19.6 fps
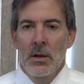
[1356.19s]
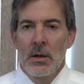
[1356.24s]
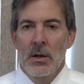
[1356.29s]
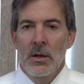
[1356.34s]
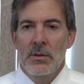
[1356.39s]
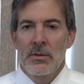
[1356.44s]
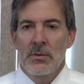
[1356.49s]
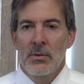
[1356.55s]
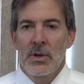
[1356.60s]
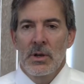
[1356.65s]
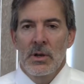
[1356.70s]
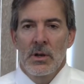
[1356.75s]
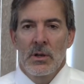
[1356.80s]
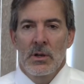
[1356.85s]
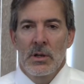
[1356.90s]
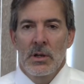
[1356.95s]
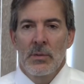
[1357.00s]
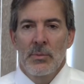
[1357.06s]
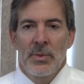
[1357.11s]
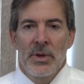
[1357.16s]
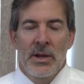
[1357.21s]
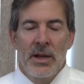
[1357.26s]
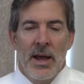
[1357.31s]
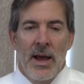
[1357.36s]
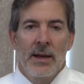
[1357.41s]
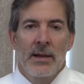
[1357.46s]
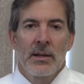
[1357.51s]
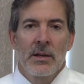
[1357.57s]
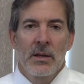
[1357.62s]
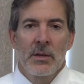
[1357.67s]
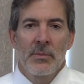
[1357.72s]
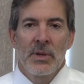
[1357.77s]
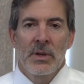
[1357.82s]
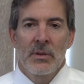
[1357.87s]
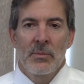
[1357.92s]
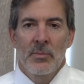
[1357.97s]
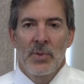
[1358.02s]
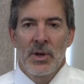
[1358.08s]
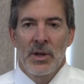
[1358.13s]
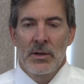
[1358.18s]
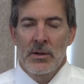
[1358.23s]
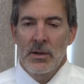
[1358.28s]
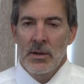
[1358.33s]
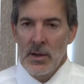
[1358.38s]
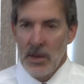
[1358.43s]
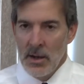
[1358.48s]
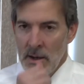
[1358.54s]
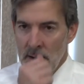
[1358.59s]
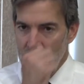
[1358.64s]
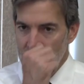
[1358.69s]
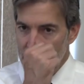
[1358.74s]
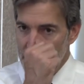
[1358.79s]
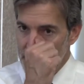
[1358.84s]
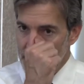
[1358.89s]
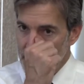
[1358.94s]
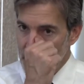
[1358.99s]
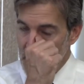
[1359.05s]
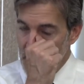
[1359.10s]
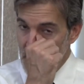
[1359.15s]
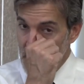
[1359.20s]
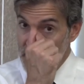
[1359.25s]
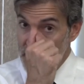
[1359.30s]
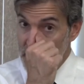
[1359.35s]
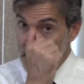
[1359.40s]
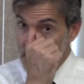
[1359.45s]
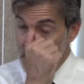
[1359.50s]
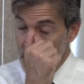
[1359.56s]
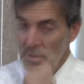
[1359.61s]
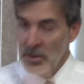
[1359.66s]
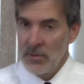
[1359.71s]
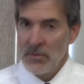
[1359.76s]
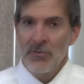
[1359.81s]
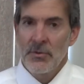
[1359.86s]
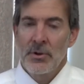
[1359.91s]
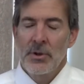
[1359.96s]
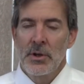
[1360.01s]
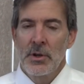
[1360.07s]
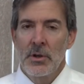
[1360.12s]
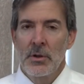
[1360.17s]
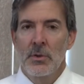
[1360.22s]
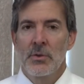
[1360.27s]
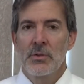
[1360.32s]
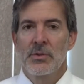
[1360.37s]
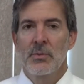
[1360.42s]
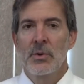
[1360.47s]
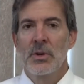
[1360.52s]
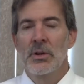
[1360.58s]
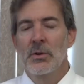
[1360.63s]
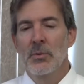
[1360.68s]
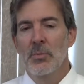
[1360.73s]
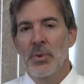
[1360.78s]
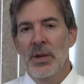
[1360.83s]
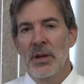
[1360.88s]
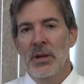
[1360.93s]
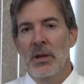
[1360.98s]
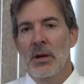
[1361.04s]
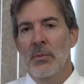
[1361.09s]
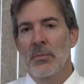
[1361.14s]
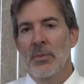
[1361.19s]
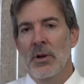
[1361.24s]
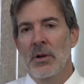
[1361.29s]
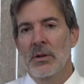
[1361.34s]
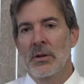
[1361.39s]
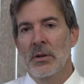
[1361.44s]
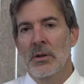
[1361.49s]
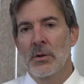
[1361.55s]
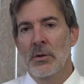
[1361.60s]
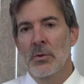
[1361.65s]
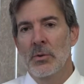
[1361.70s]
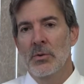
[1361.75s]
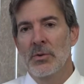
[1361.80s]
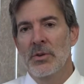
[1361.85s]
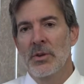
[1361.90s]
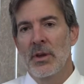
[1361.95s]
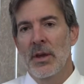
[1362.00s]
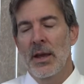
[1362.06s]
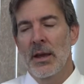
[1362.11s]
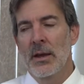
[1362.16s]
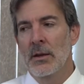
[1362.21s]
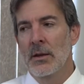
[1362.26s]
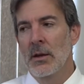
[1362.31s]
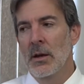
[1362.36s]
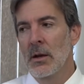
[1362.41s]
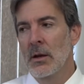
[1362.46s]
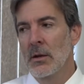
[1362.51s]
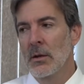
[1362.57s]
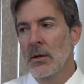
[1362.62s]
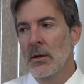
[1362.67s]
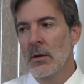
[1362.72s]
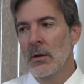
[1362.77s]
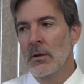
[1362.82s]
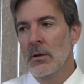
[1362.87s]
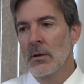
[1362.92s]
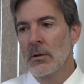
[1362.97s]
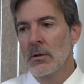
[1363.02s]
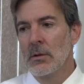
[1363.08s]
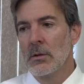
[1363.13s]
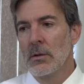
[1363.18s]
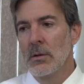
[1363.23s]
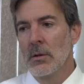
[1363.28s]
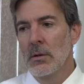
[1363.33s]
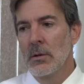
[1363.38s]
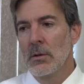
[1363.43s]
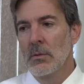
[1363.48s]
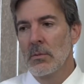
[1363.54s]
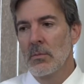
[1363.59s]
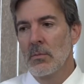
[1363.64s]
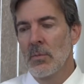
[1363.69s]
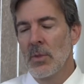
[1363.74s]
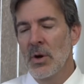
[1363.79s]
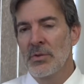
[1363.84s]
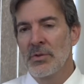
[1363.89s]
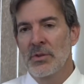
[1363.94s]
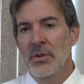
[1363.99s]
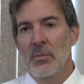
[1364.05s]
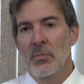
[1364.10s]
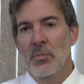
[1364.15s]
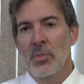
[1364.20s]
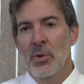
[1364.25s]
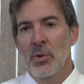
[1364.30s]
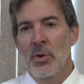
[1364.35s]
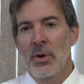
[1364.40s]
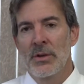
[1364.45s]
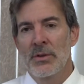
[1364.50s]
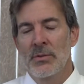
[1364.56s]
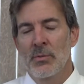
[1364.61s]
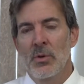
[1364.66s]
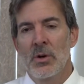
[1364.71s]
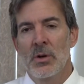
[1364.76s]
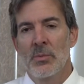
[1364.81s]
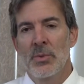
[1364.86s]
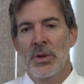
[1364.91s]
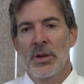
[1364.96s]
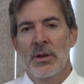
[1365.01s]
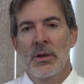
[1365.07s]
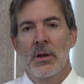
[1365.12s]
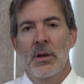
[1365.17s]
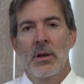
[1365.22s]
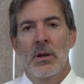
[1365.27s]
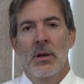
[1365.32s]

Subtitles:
That's written a little bit academic, but we do look for cues, we do pick up on cues, and most employees will be